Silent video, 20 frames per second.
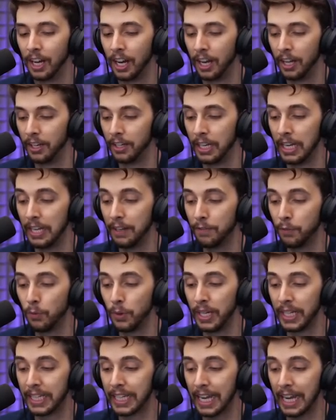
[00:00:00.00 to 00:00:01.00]
And if
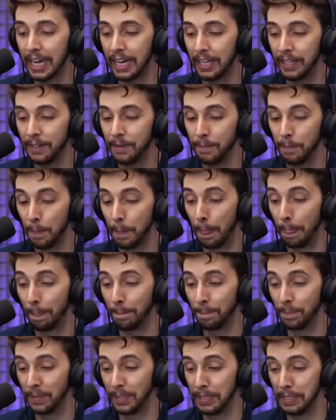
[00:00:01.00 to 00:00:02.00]
we can,
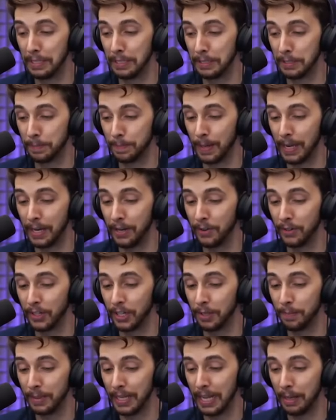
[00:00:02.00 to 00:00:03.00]
is Spino going
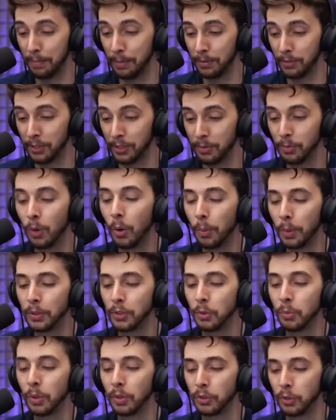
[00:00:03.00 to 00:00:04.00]
to be able to? What we'll
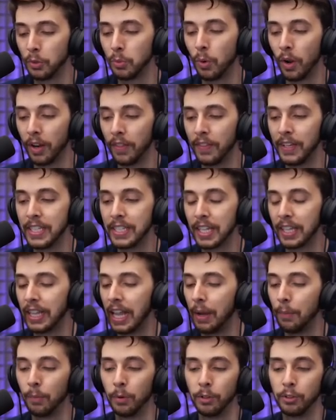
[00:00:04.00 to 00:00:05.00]
do, we'll do one of these and
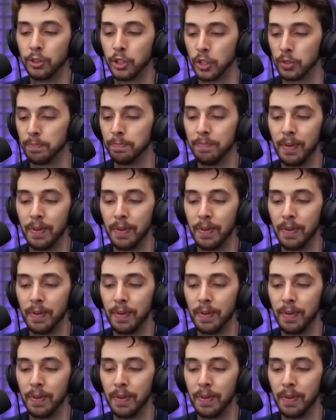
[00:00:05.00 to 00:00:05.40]
then we'll just